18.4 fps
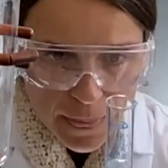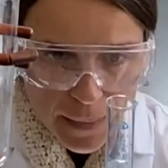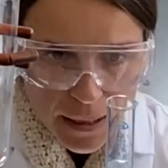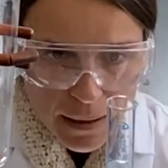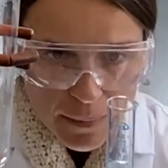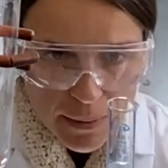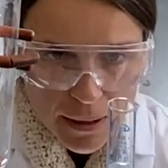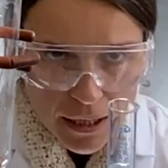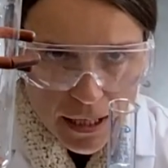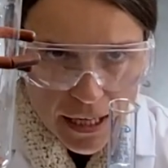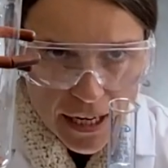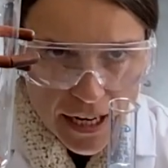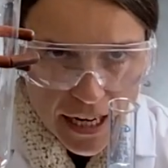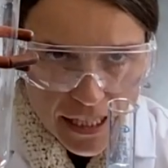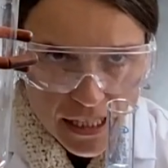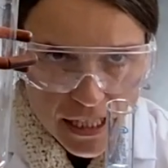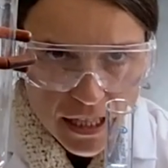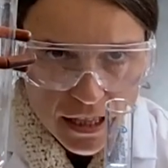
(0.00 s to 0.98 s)
I'm gonna get
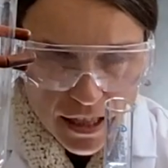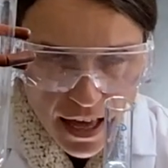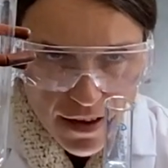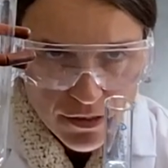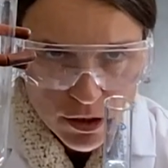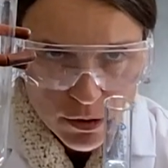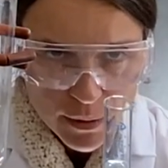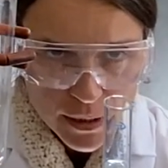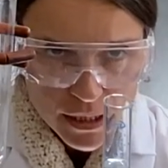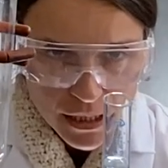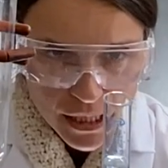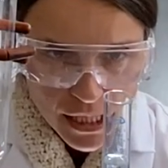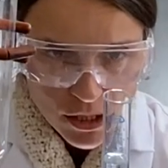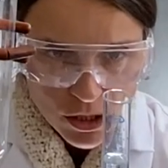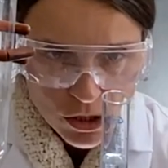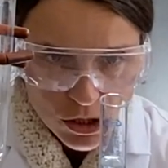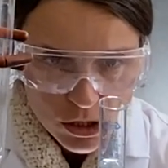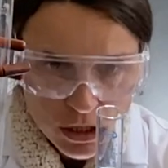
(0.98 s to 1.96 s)
nice and level with the
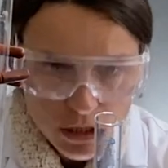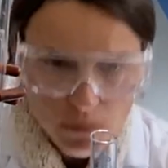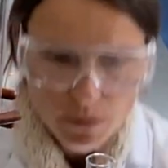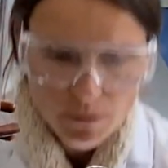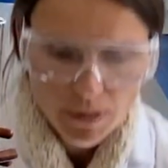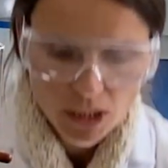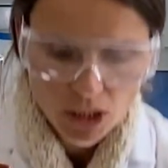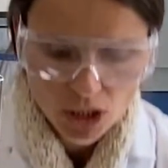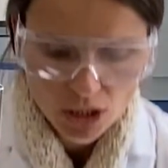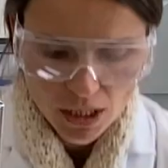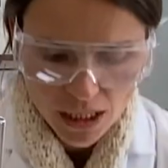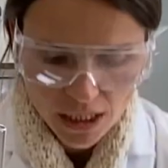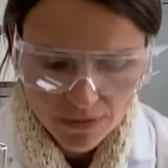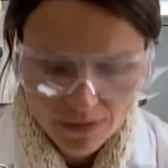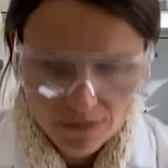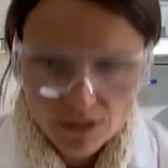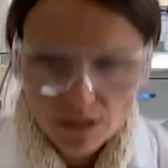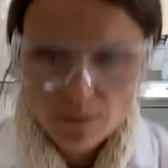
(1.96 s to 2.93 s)
test tube, make sure that's
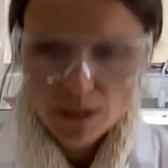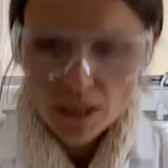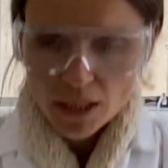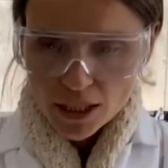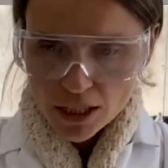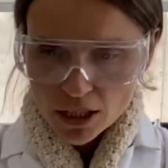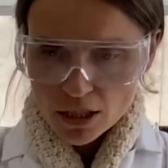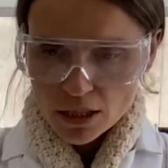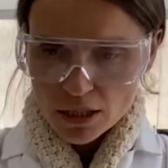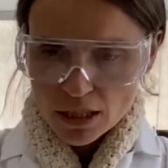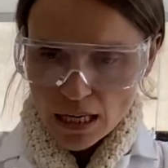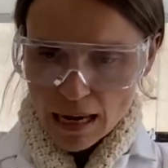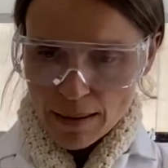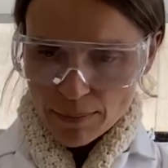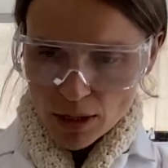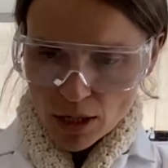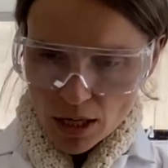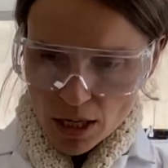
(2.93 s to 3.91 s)
50 milliliters,
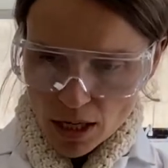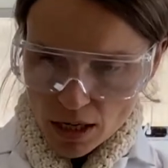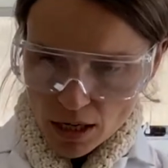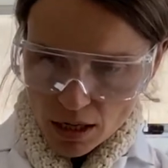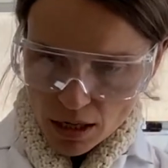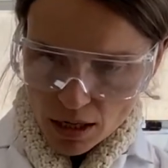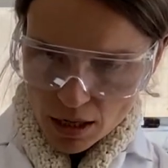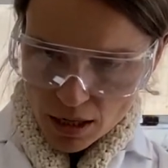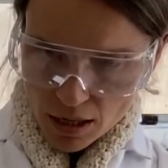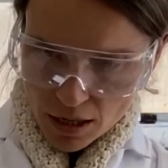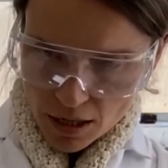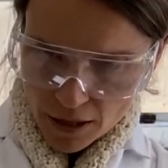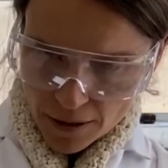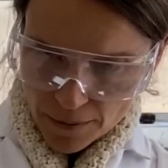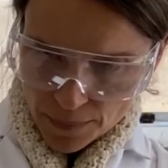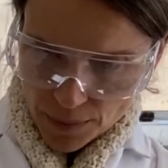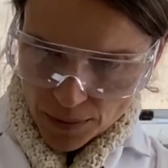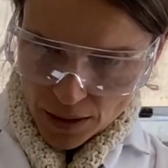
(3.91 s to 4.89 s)
I'm good.
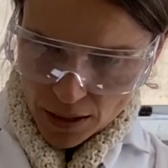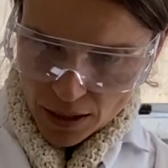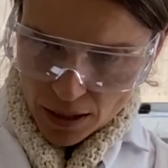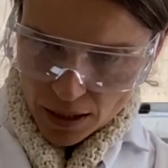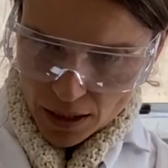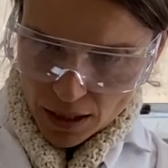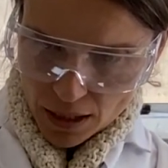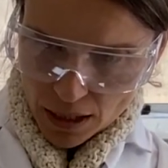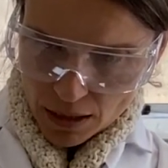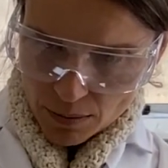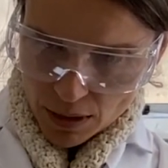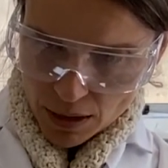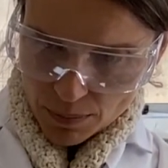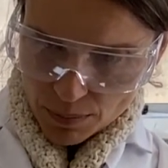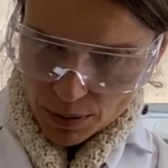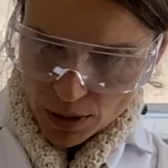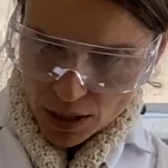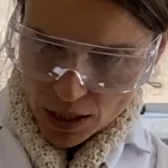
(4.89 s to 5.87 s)
I'm gonna
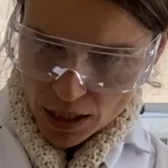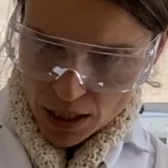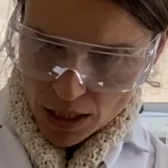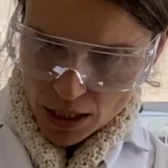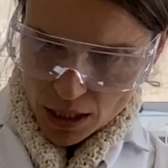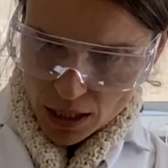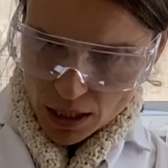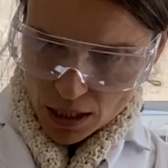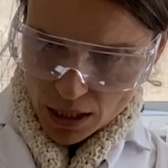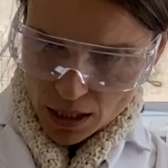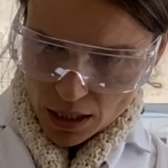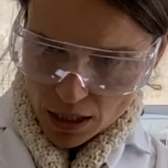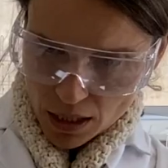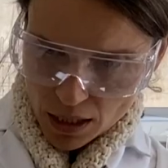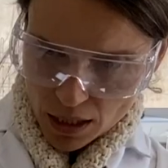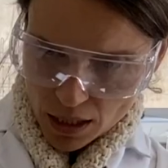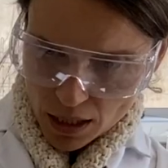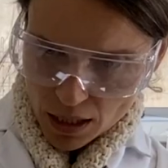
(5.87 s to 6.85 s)
put it
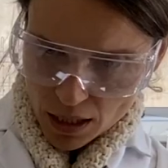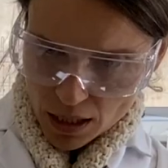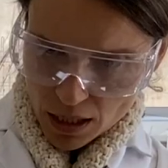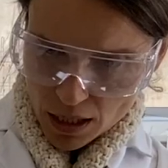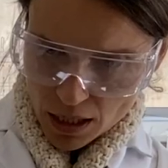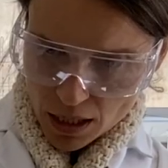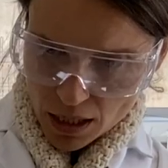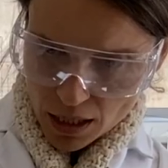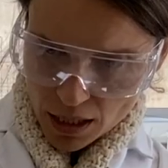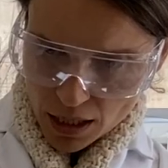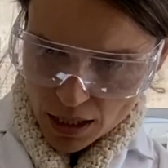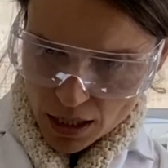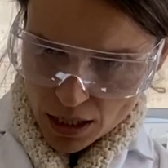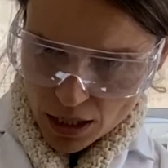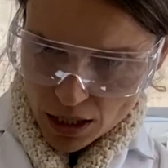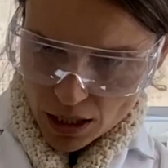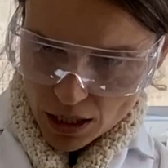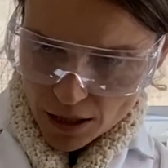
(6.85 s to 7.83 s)
in
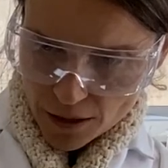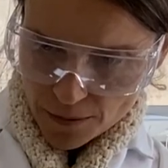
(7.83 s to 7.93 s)
here.